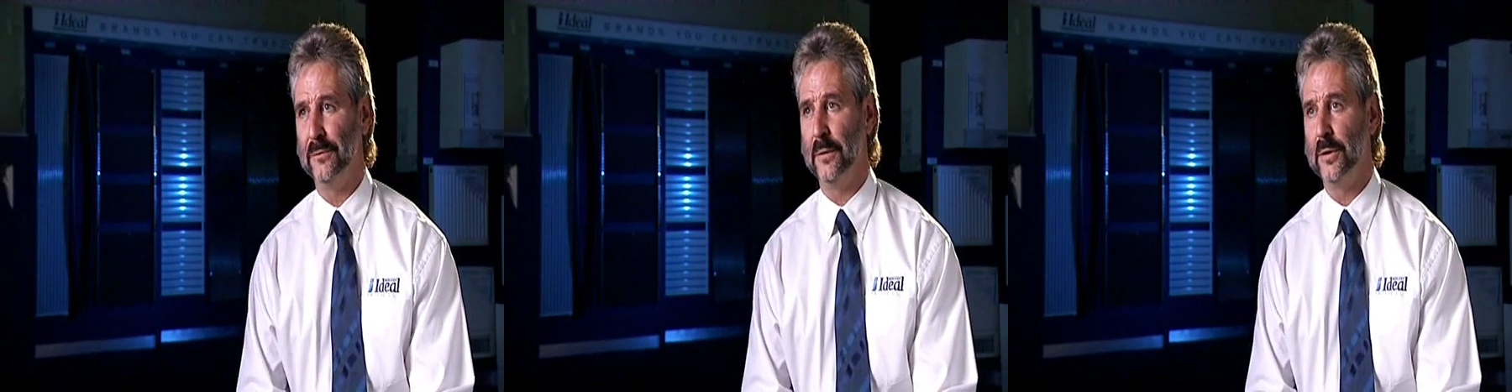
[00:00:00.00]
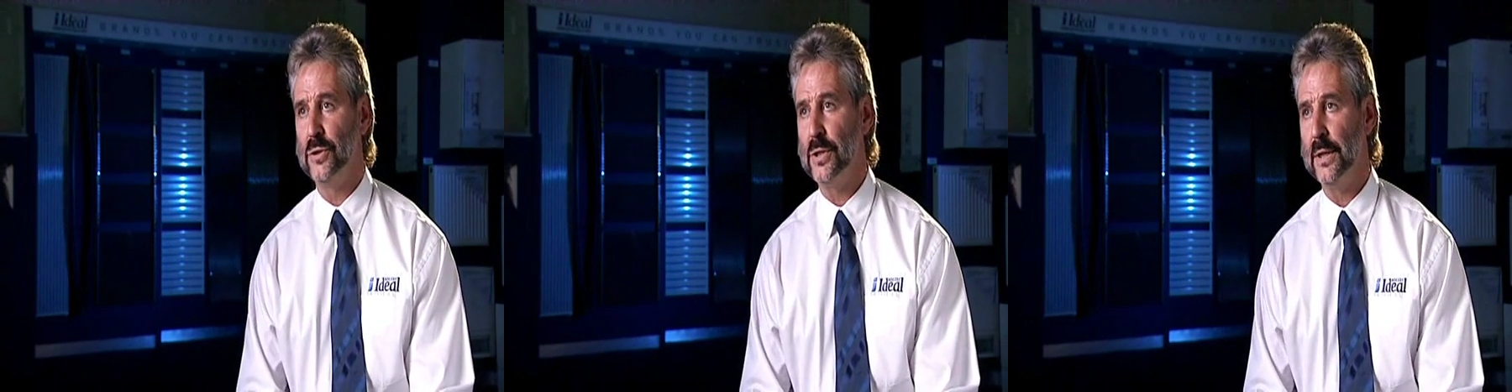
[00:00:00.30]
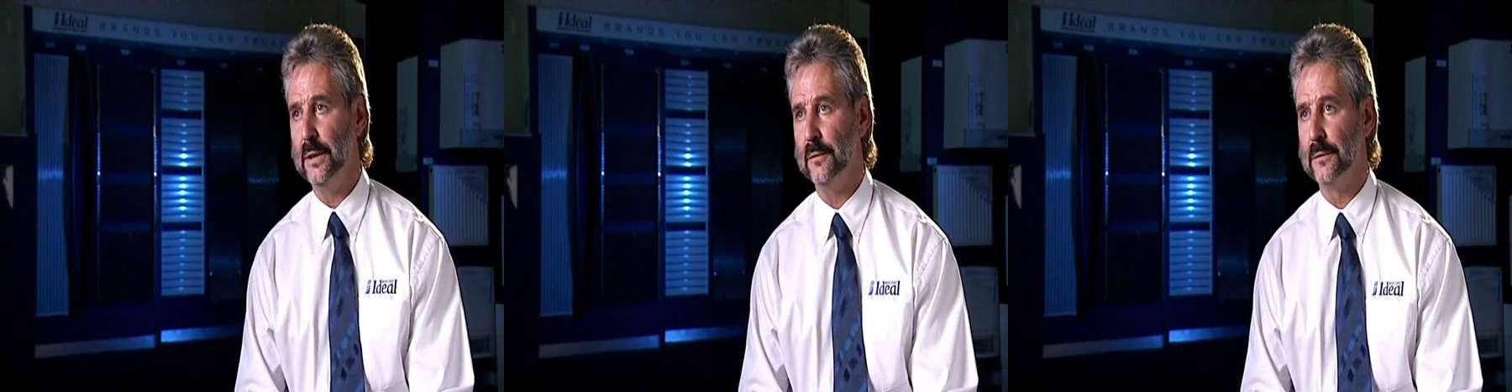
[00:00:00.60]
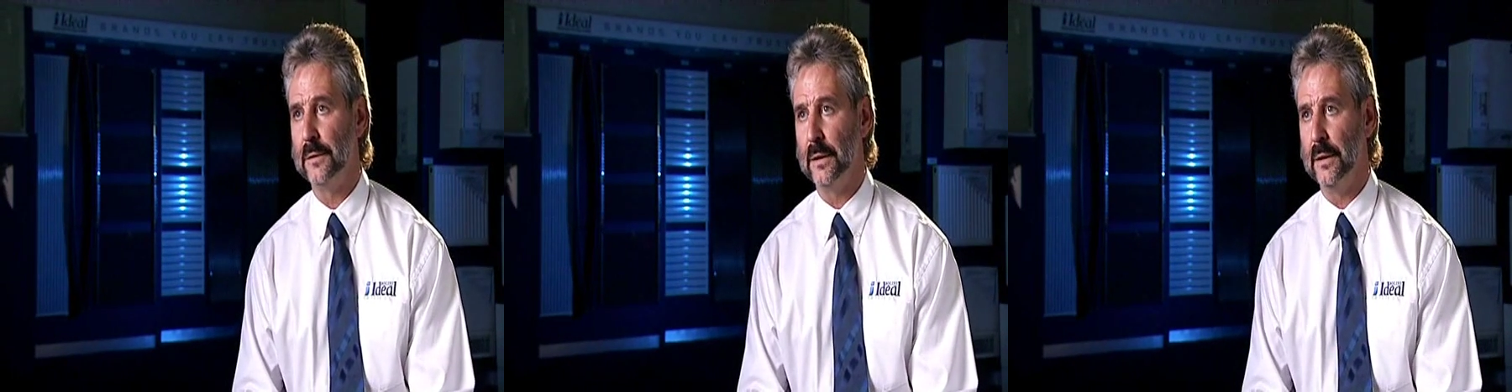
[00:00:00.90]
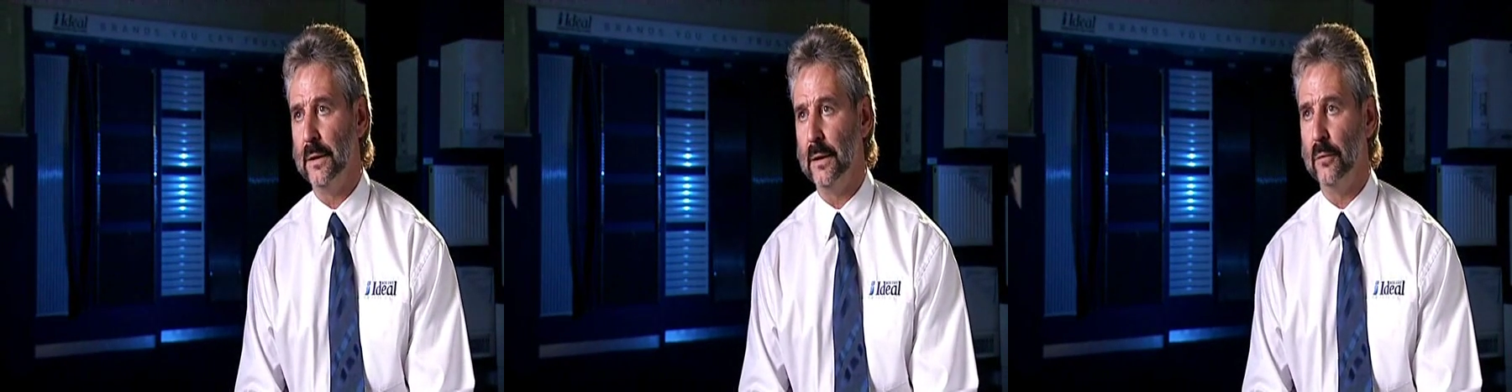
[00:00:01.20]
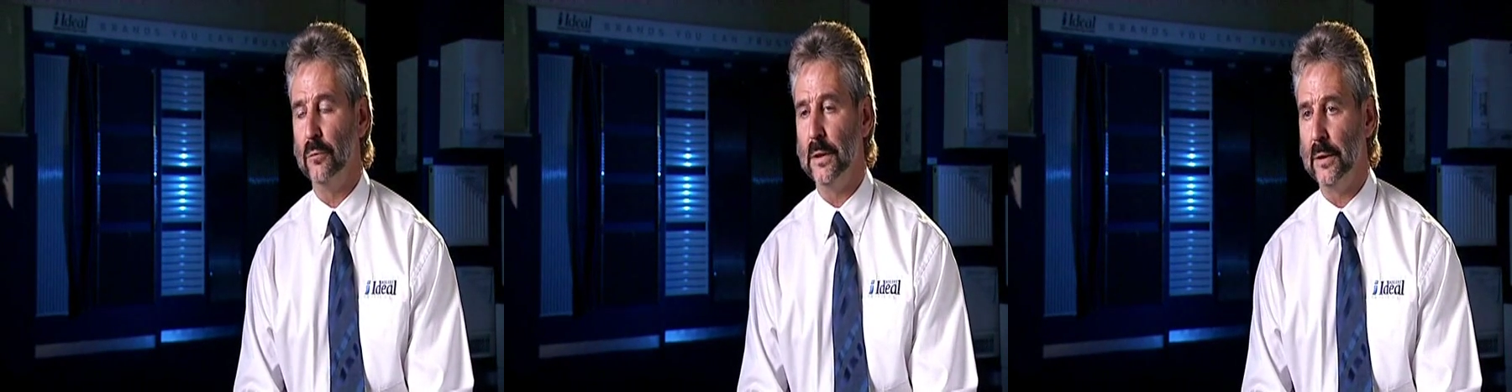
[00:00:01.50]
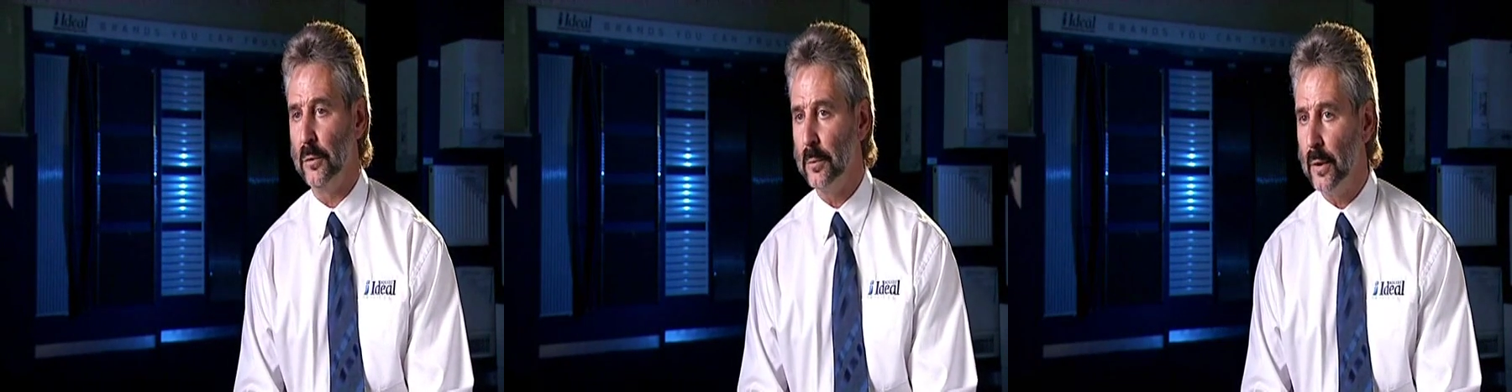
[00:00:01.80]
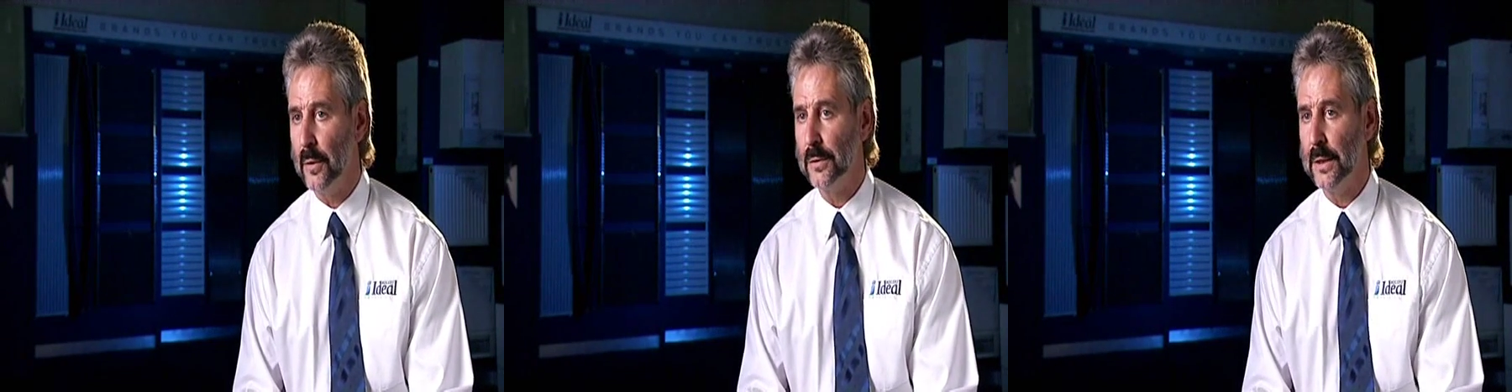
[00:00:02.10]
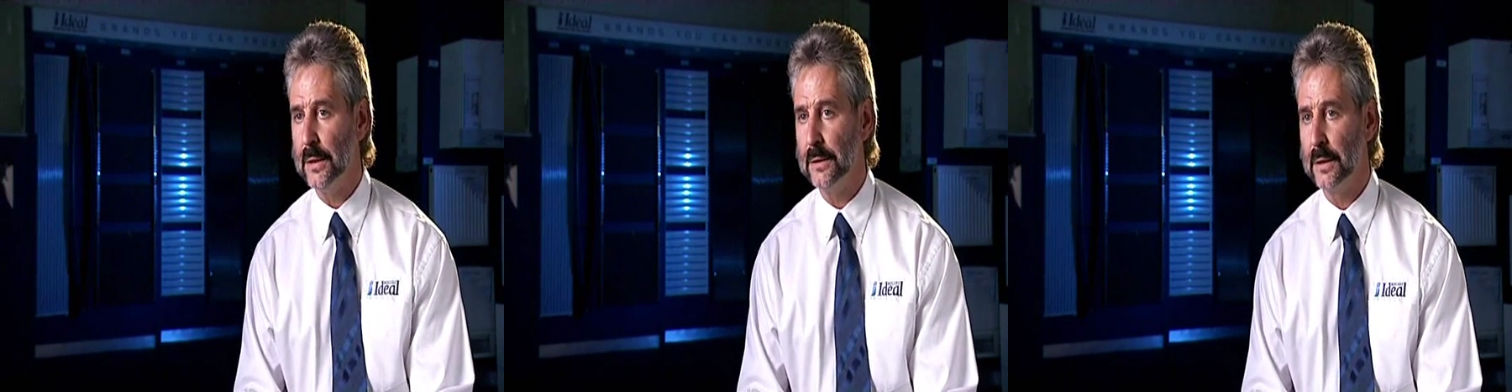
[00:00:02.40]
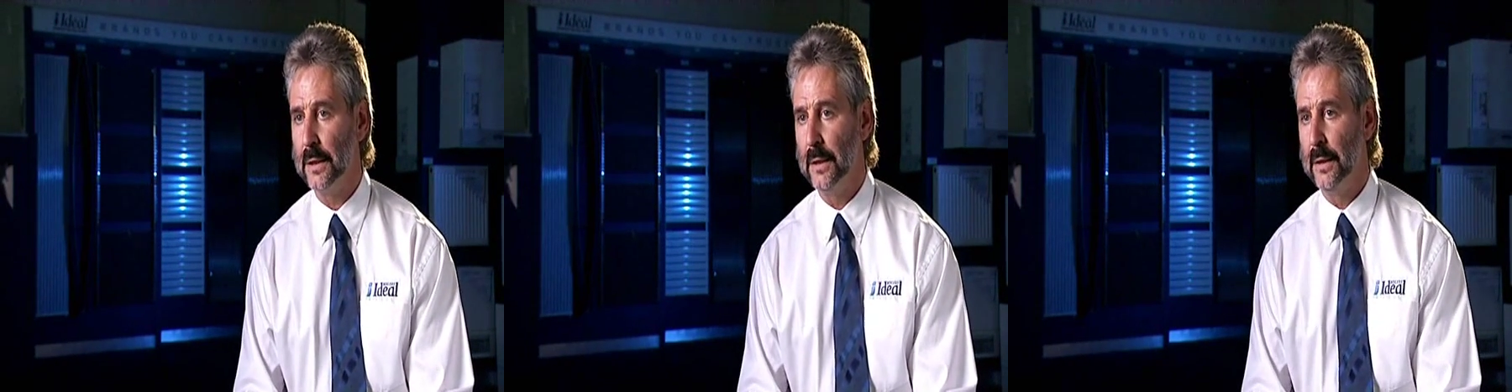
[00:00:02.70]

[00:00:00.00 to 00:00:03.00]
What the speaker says: We achieved a really good process